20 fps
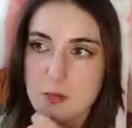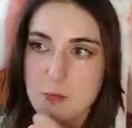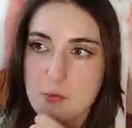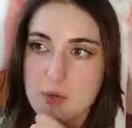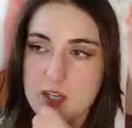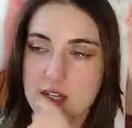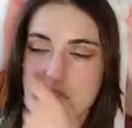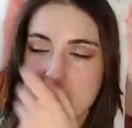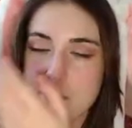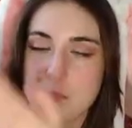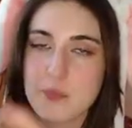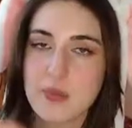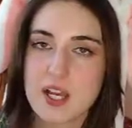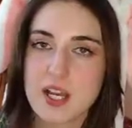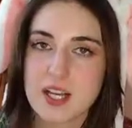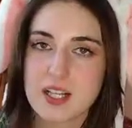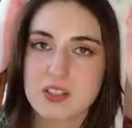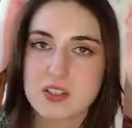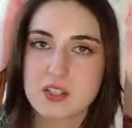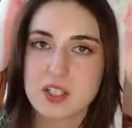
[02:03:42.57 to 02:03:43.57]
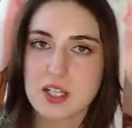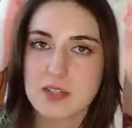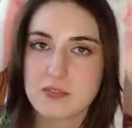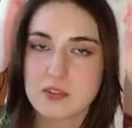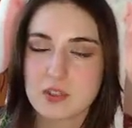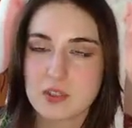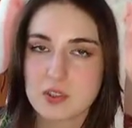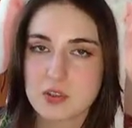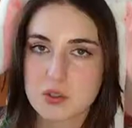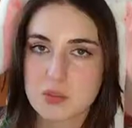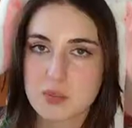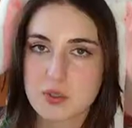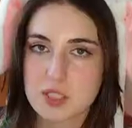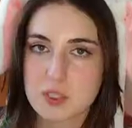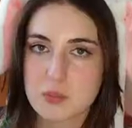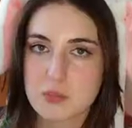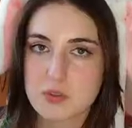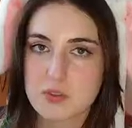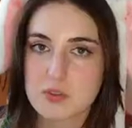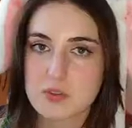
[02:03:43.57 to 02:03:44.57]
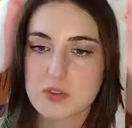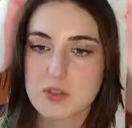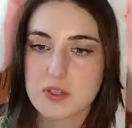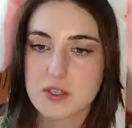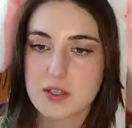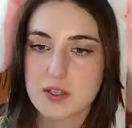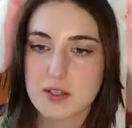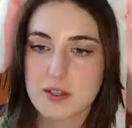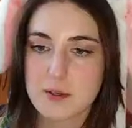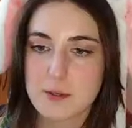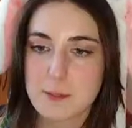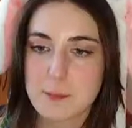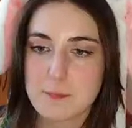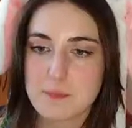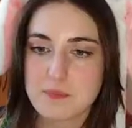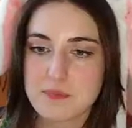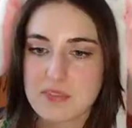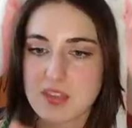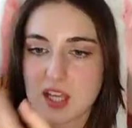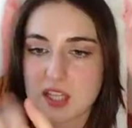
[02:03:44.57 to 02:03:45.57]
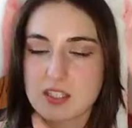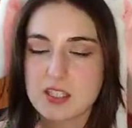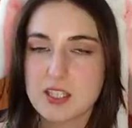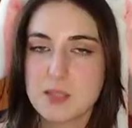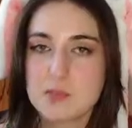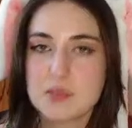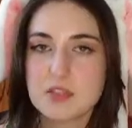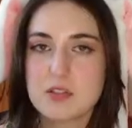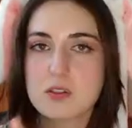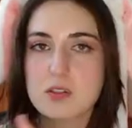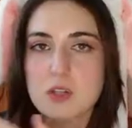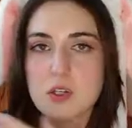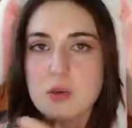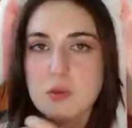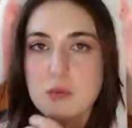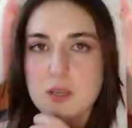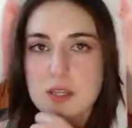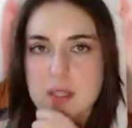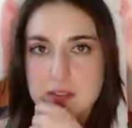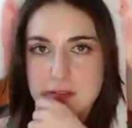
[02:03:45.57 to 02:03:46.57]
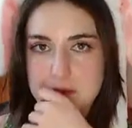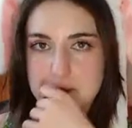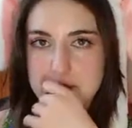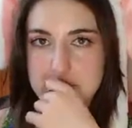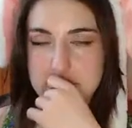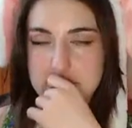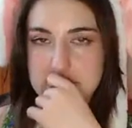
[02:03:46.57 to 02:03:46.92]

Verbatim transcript: what an impact you have on other people, that keeps you going.